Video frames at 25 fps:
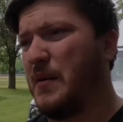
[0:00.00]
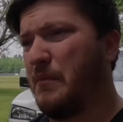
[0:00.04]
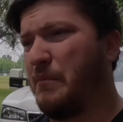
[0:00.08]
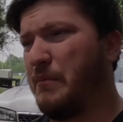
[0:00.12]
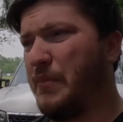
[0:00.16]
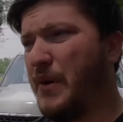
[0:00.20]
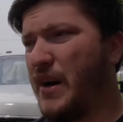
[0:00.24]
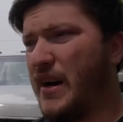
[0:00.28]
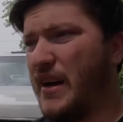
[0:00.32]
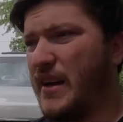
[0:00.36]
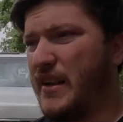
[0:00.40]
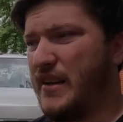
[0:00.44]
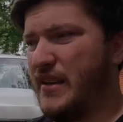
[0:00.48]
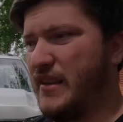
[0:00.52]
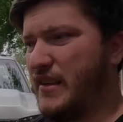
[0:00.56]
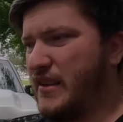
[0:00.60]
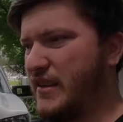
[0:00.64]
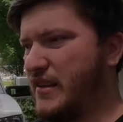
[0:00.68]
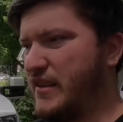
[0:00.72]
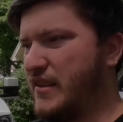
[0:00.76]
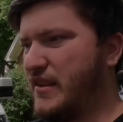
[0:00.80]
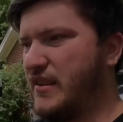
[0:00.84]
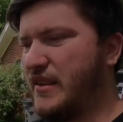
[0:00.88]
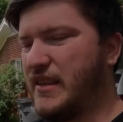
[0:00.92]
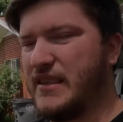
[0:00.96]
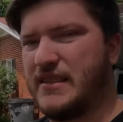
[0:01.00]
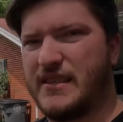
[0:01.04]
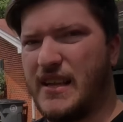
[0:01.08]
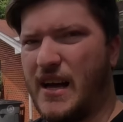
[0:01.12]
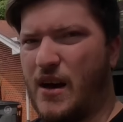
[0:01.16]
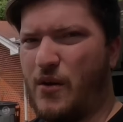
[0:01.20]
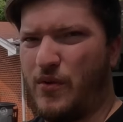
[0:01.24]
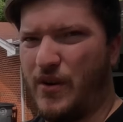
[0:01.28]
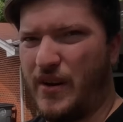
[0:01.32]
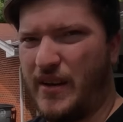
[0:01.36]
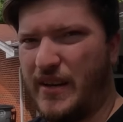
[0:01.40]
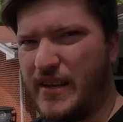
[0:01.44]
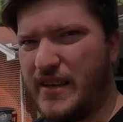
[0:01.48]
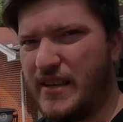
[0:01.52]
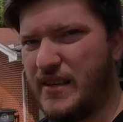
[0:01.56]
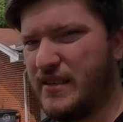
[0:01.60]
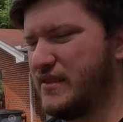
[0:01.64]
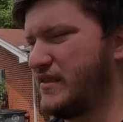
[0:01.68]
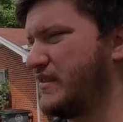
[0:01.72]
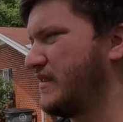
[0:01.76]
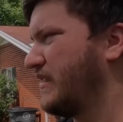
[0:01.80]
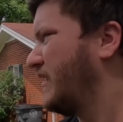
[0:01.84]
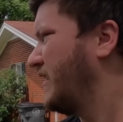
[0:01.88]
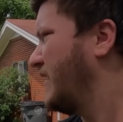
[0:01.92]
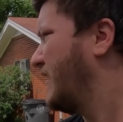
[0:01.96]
but that's not what it is.